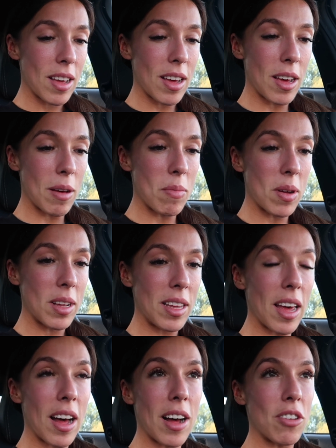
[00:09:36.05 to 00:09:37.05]
um,
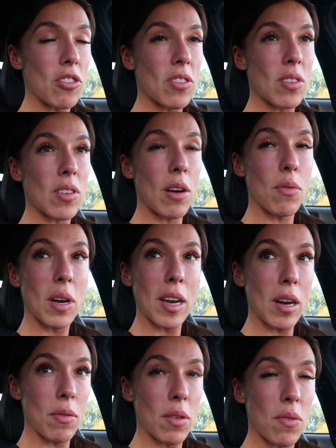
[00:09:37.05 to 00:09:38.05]
yeah, I just, I really
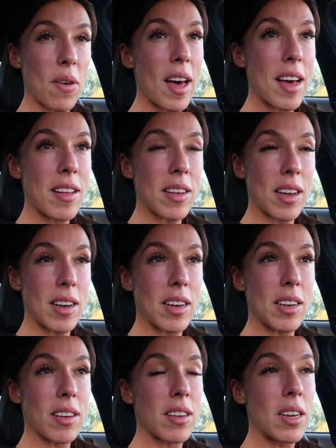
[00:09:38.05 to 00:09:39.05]
love the Fed,
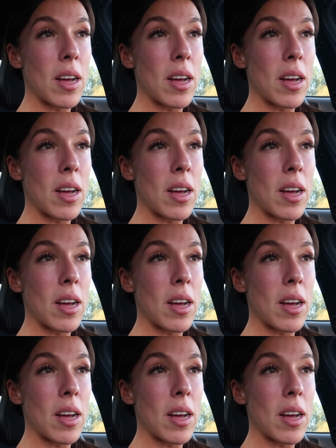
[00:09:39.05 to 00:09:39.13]
and